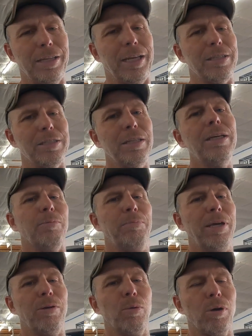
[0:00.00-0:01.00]
That's the
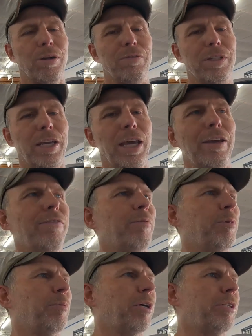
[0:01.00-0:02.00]
big word of the day from the